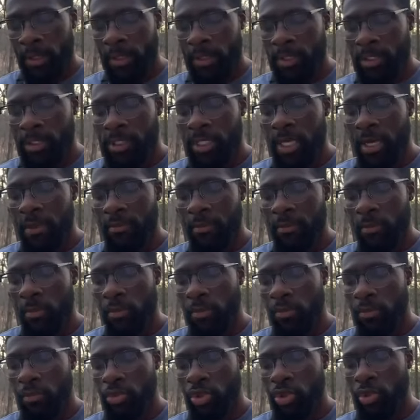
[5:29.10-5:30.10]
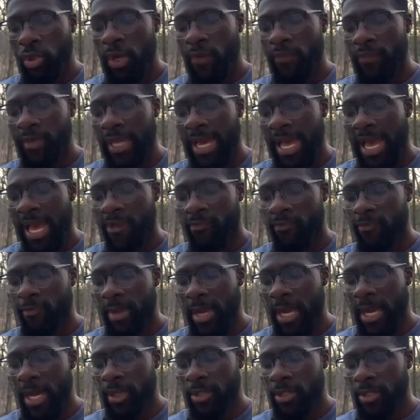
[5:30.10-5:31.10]
some 12 and a half
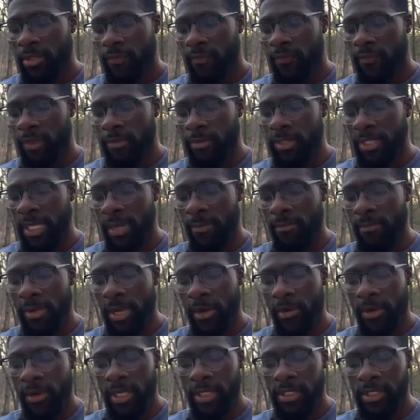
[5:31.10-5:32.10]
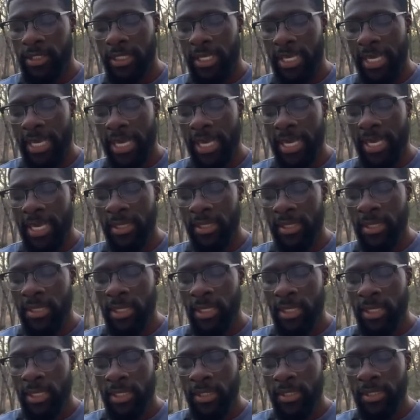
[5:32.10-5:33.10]
miles from Tiberias in
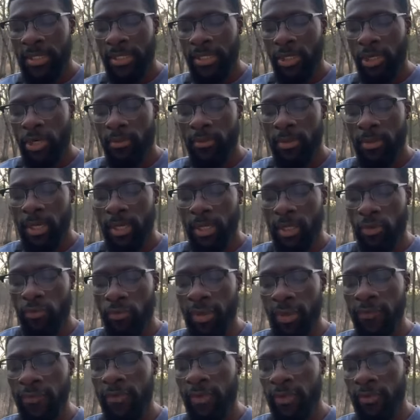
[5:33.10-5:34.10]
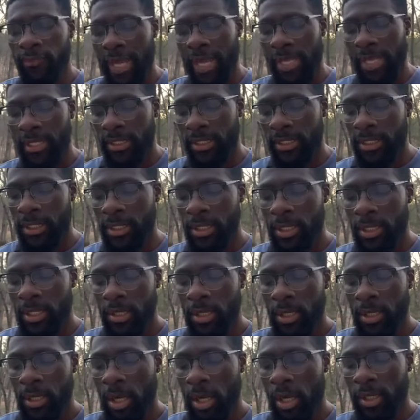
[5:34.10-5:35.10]
the Yarmuk River Valley
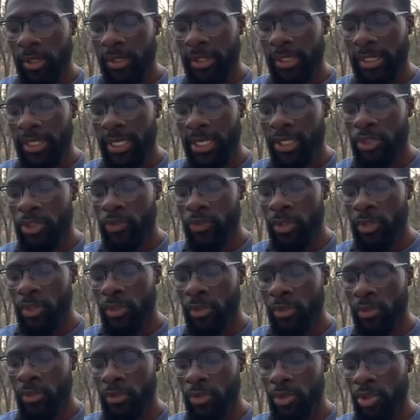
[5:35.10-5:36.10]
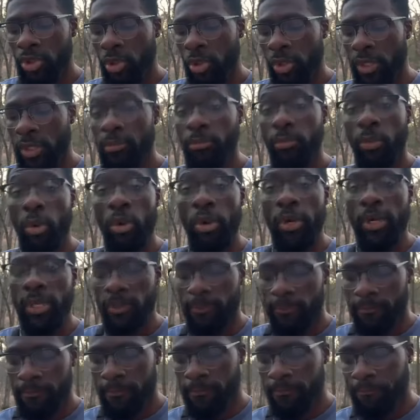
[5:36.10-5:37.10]
on the Israel-Jordan border.
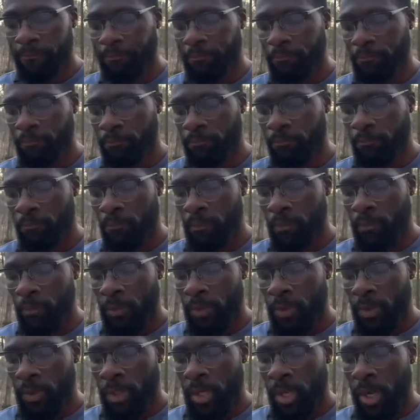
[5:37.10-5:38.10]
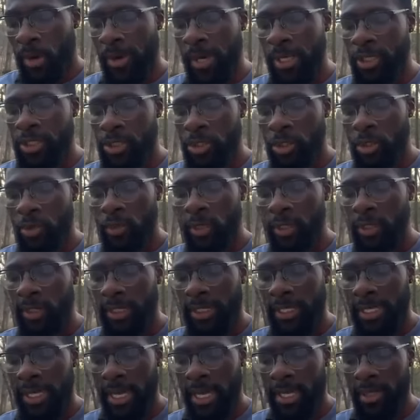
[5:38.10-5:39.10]
All right, so we're
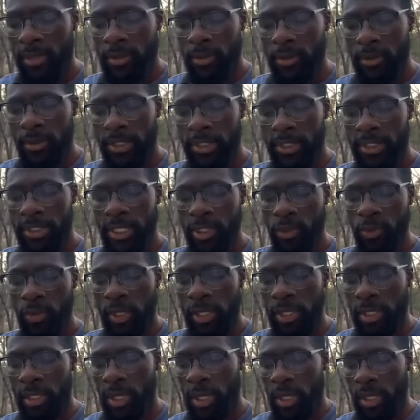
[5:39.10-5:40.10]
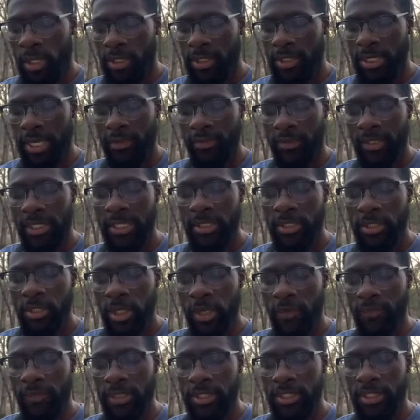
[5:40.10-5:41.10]
looking at, it says what, uh, southeast
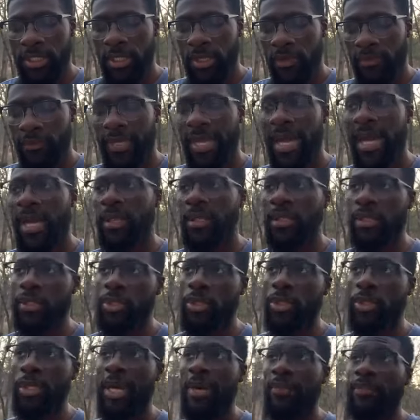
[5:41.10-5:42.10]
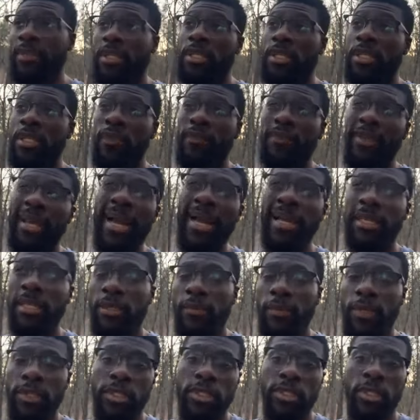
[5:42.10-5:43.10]
of the Sea of Galilee. So you have the Sea of Galilee,
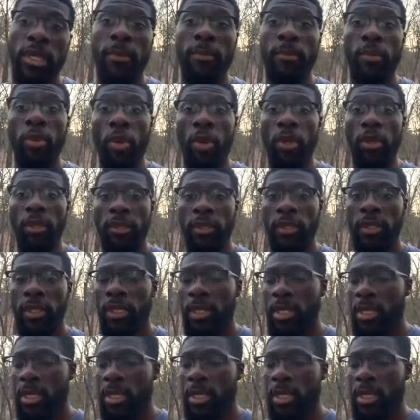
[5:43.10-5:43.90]
which is up north,